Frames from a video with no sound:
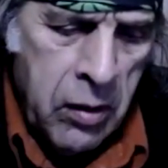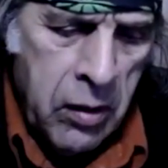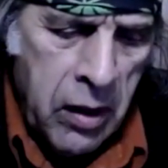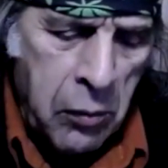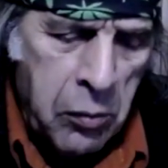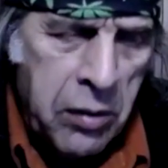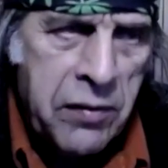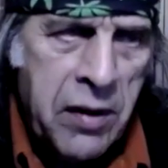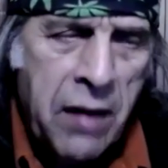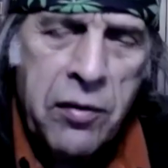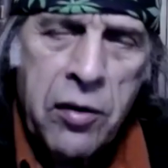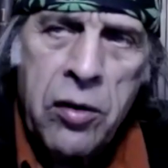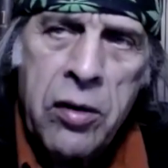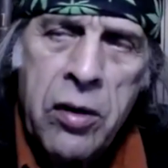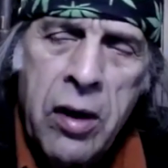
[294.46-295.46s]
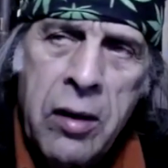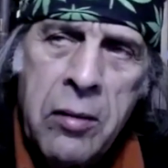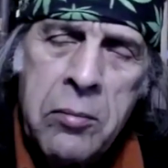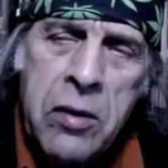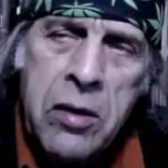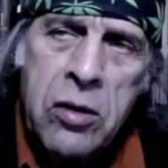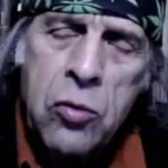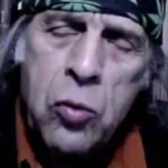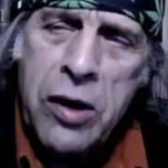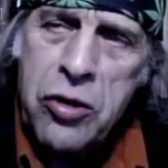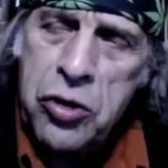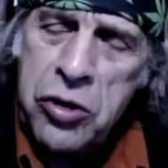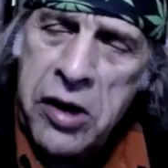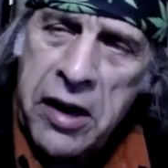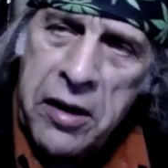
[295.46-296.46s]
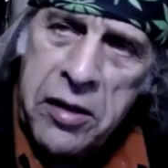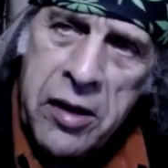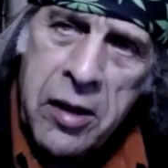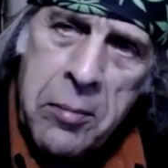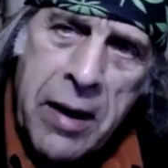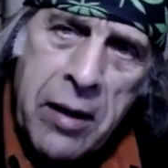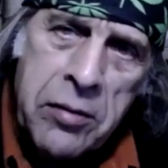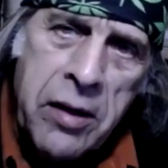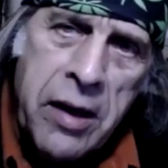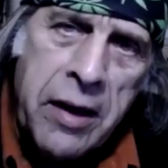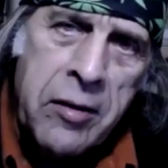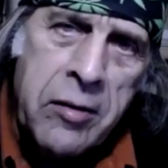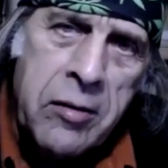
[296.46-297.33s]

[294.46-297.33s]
and we've never um, questioned anything about that.